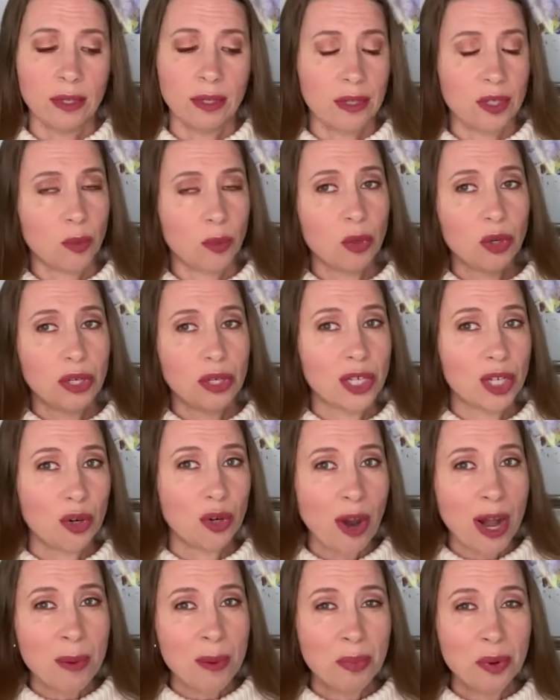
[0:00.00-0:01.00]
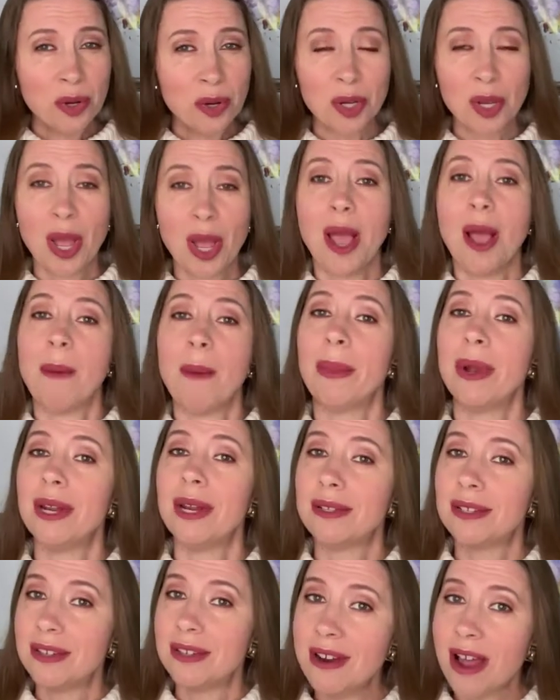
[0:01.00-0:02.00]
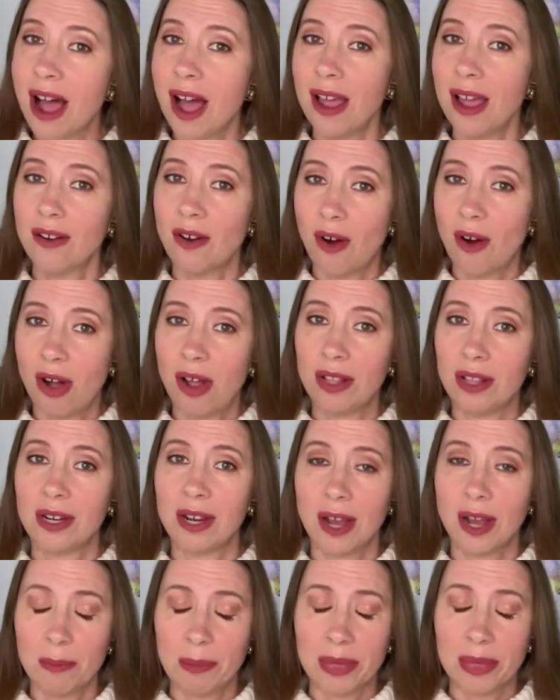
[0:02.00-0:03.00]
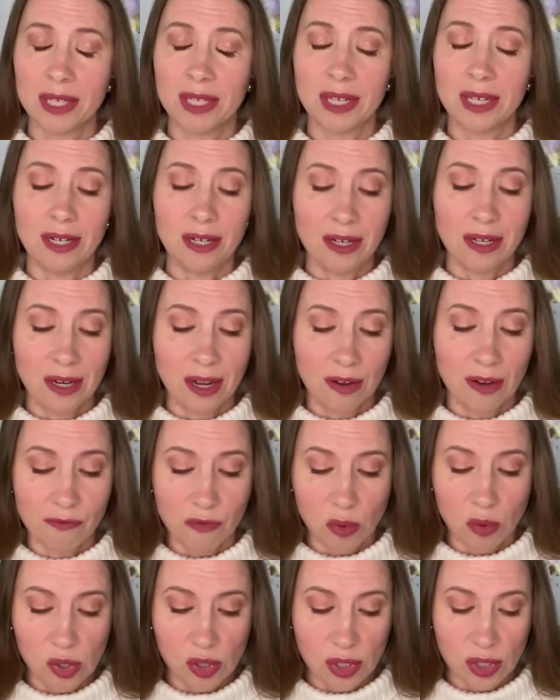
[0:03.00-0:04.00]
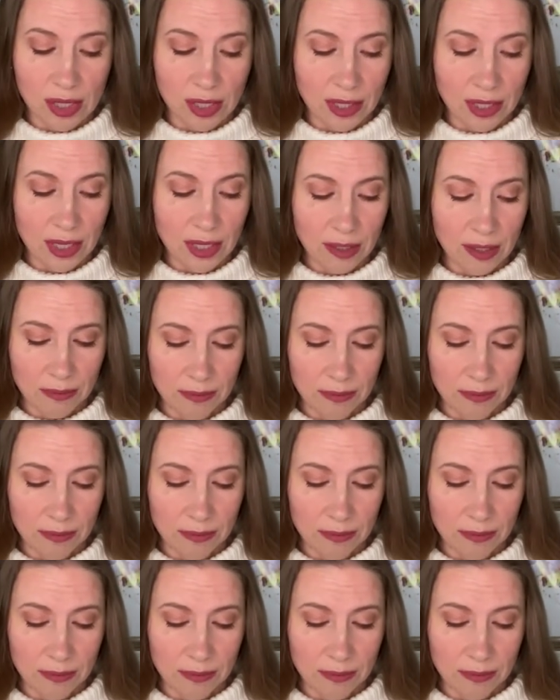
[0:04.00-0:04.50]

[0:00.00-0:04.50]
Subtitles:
This book is a great book, but it's not all-encompassing, unfortunately.